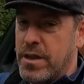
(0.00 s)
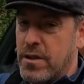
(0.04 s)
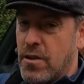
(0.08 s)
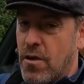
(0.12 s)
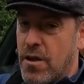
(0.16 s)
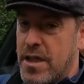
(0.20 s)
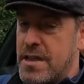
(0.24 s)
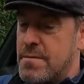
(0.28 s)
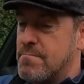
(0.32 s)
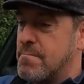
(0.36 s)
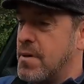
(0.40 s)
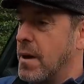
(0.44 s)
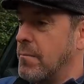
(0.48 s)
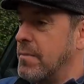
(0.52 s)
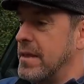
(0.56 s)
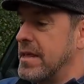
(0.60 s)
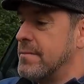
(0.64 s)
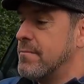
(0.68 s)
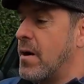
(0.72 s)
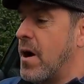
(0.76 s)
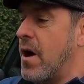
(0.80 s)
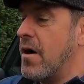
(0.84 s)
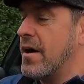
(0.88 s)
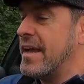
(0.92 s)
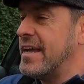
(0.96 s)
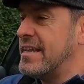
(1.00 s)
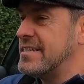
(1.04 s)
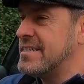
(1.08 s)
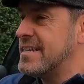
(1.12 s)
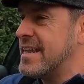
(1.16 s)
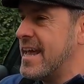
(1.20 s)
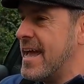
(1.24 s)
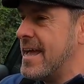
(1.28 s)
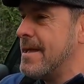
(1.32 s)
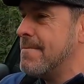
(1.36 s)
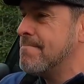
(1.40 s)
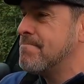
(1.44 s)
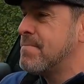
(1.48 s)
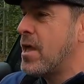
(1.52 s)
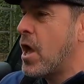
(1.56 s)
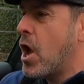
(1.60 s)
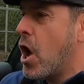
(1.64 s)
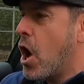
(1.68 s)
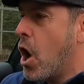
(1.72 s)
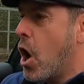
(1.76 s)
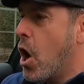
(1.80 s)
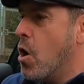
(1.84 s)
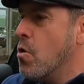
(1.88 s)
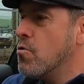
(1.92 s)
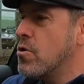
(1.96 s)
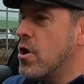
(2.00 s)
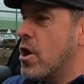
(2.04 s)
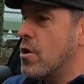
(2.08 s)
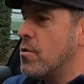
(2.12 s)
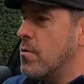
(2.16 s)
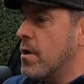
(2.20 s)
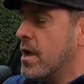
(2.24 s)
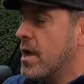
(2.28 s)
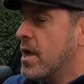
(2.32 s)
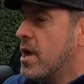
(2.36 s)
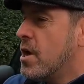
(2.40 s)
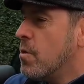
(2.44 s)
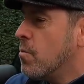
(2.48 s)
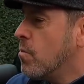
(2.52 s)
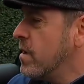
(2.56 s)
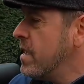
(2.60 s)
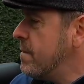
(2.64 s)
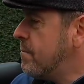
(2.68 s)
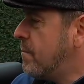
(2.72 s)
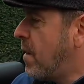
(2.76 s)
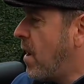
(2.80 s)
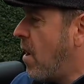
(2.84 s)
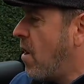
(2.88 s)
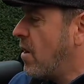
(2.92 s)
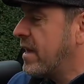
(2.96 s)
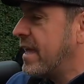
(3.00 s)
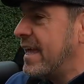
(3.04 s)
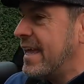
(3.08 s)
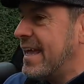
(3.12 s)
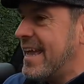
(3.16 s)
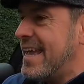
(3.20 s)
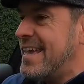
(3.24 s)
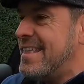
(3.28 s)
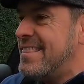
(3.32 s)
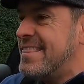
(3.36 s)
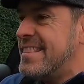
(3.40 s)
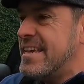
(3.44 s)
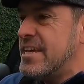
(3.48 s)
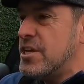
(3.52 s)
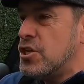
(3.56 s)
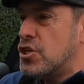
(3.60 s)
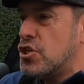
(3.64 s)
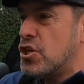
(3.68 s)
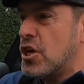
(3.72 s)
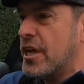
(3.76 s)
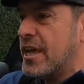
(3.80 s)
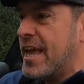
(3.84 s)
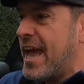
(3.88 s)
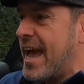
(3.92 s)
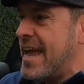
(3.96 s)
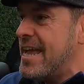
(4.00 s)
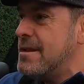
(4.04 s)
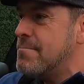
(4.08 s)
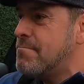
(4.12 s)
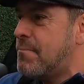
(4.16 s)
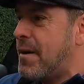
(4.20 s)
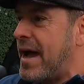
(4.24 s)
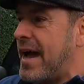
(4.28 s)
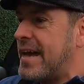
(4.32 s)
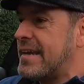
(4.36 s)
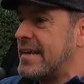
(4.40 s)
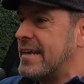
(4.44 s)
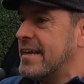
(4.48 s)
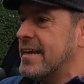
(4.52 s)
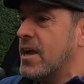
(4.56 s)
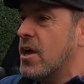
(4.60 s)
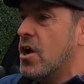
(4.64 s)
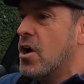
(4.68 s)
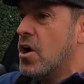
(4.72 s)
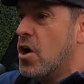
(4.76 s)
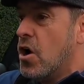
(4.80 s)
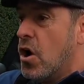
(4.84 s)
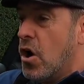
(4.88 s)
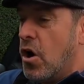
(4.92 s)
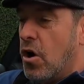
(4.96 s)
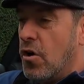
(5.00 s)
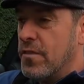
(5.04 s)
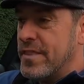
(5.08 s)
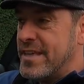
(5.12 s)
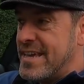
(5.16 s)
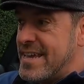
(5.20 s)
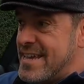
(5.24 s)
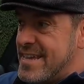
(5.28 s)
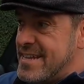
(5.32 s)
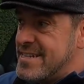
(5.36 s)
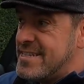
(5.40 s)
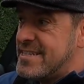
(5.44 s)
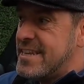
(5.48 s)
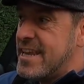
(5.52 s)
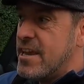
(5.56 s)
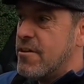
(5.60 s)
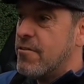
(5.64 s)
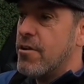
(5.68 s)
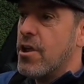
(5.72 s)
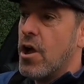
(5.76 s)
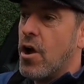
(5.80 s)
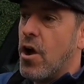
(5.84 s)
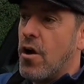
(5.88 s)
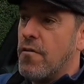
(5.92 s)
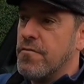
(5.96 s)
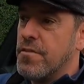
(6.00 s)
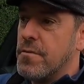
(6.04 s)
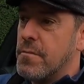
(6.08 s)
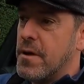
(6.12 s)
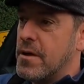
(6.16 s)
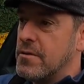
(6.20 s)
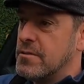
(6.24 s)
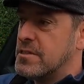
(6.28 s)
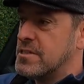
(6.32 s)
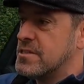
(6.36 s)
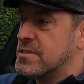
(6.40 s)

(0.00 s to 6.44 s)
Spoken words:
not in public parking today. Oh no, we're parking in the chicane paddock on the interior of the motor